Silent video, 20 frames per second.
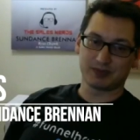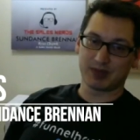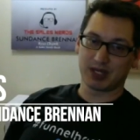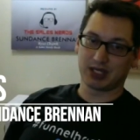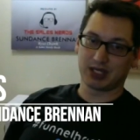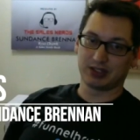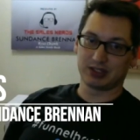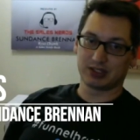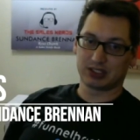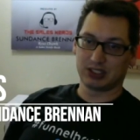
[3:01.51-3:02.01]
to
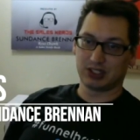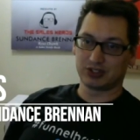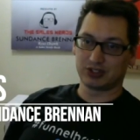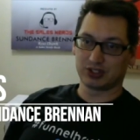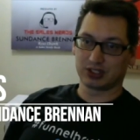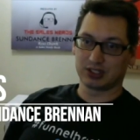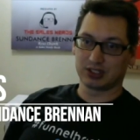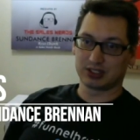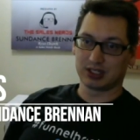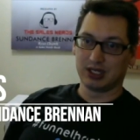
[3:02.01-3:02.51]
make a
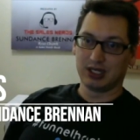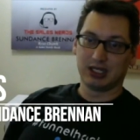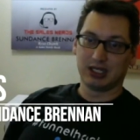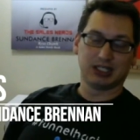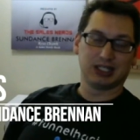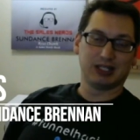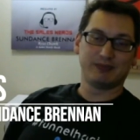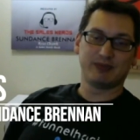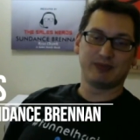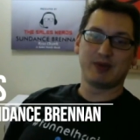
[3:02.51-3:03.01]
decision? Because
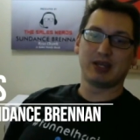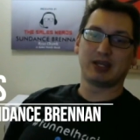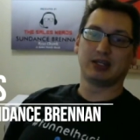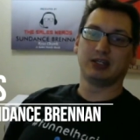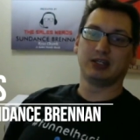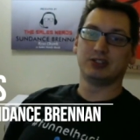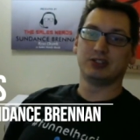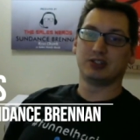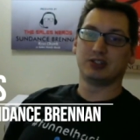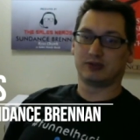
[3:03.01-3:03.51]
let me make it
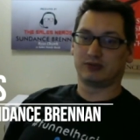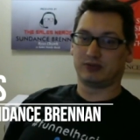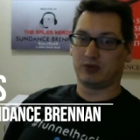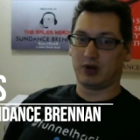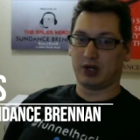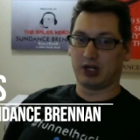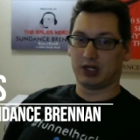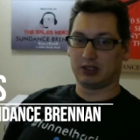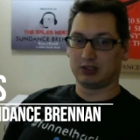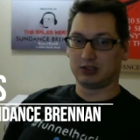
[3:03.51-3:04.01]
easier
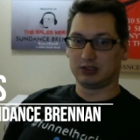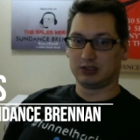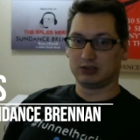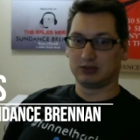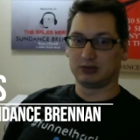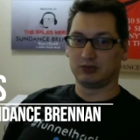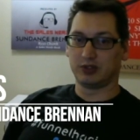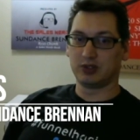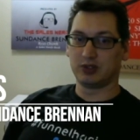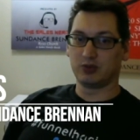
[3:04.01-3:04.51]
for you.
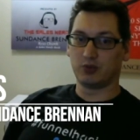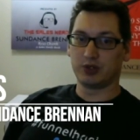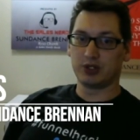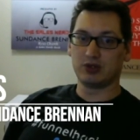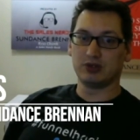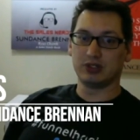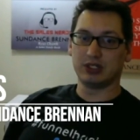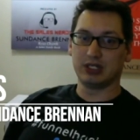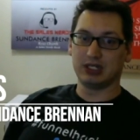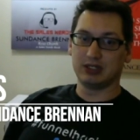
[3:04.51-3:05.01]
What do
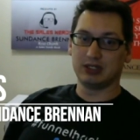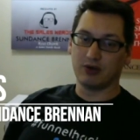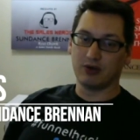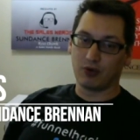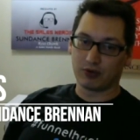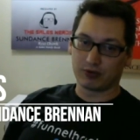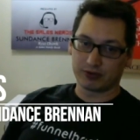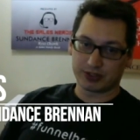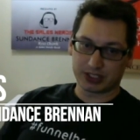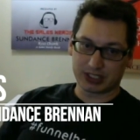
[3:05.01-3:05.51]
you need in
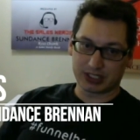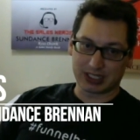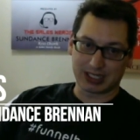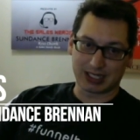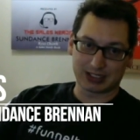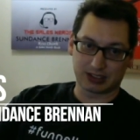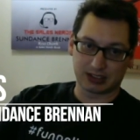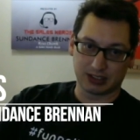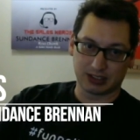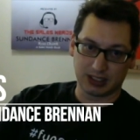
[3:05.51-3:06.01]
order to say
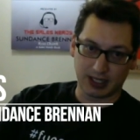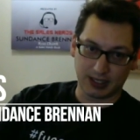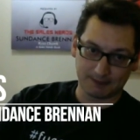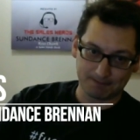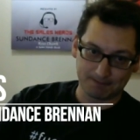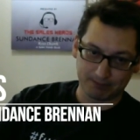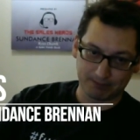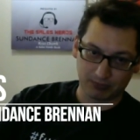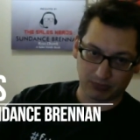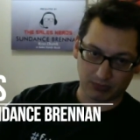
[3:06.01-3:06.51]
yes today,
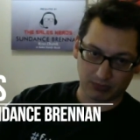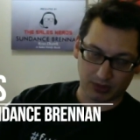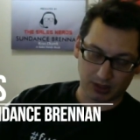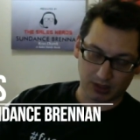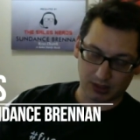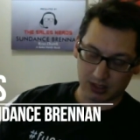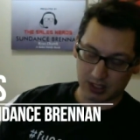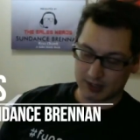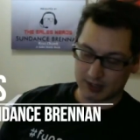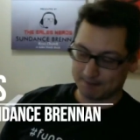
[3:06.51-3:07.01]

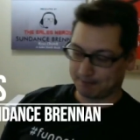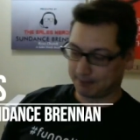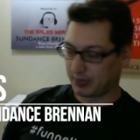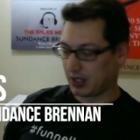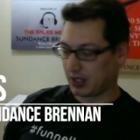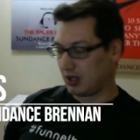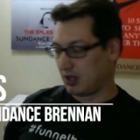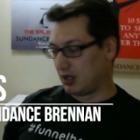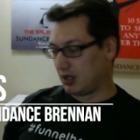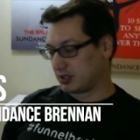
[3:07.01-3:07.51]
right?
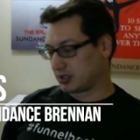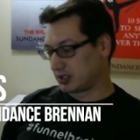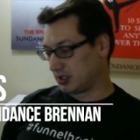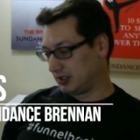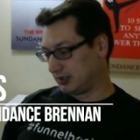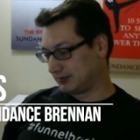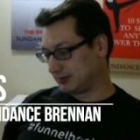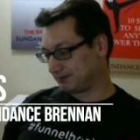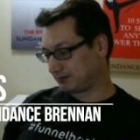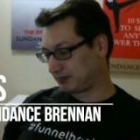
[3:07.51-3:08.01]

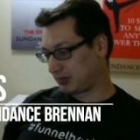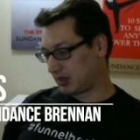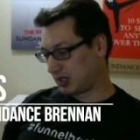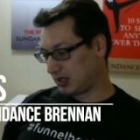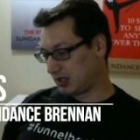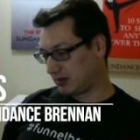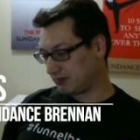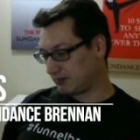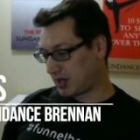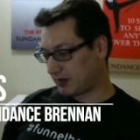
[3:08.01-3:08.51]
So
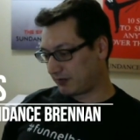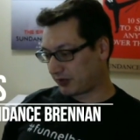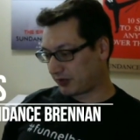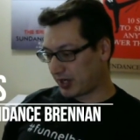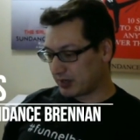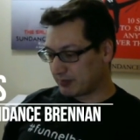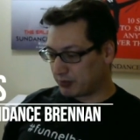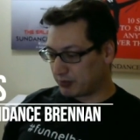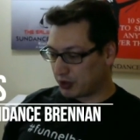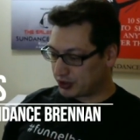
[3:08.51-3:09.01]
I'm not
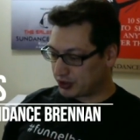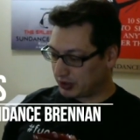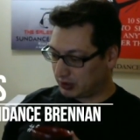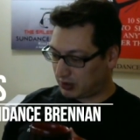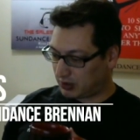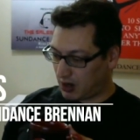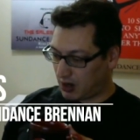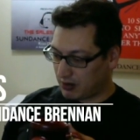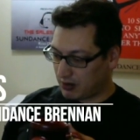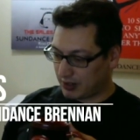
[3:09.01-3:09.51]
afraid to push a
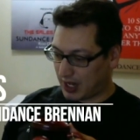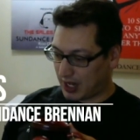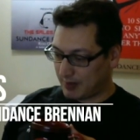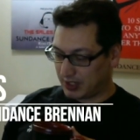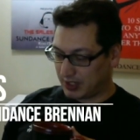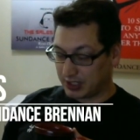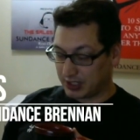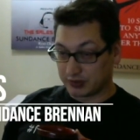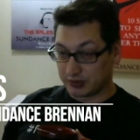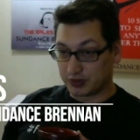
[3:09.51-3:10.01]
little harder now
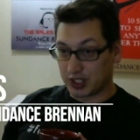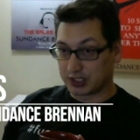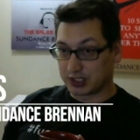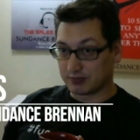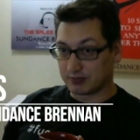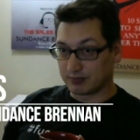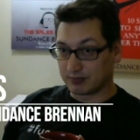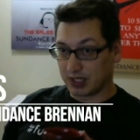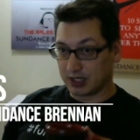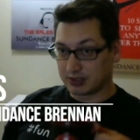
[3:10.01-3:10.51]
because of
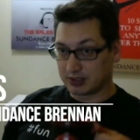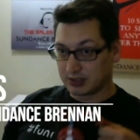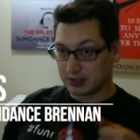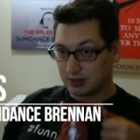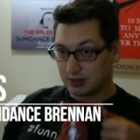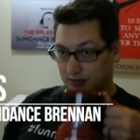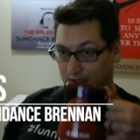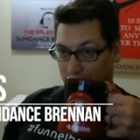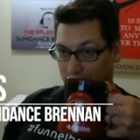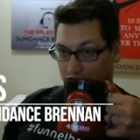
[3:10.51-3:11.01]
Jason Pace. So
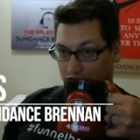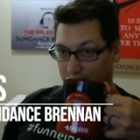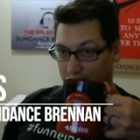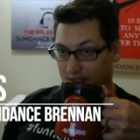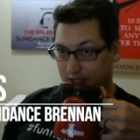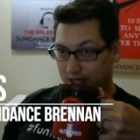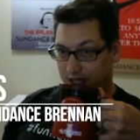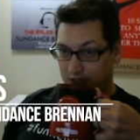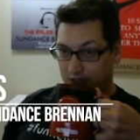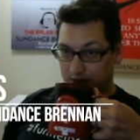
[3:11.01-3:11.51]

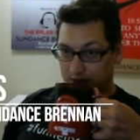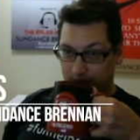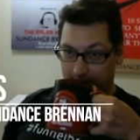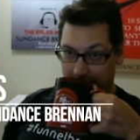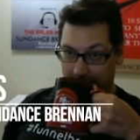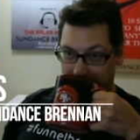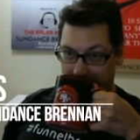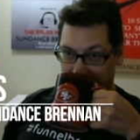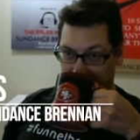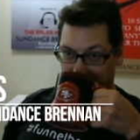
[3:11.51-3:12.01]
thank you, the Pace